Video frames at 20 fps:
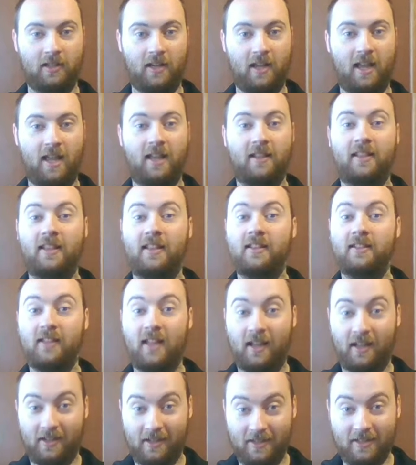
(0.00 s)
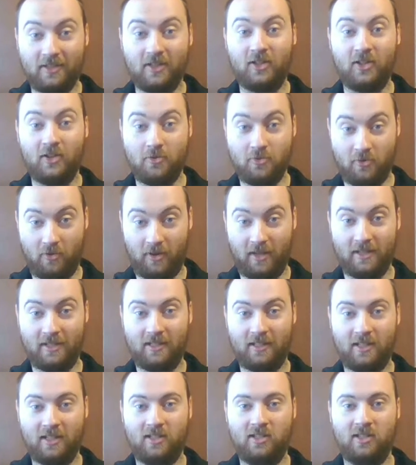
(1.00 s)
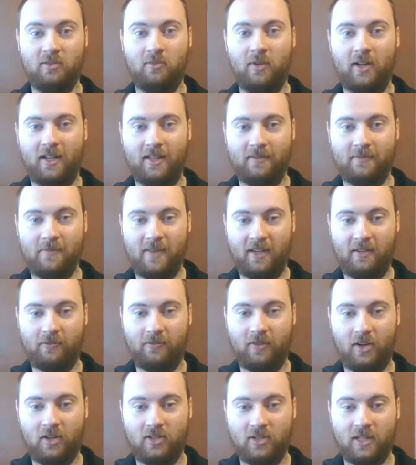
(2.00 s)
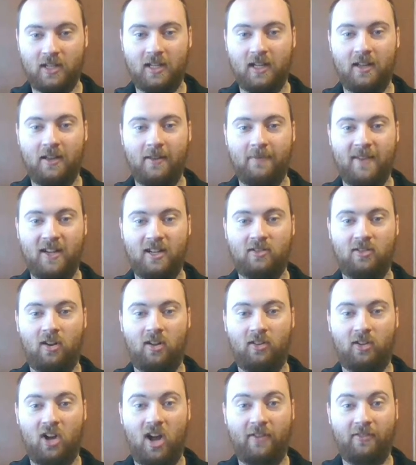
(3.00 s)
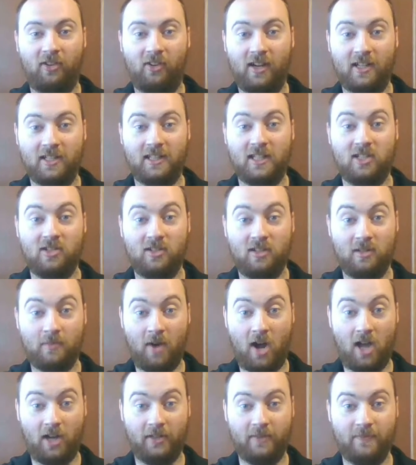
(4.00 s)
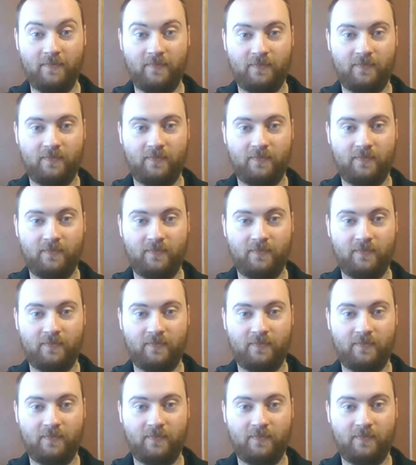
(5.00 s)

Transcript: and that is a good noise because you want to make friction and make sure all the coffee grounds get to the bottom.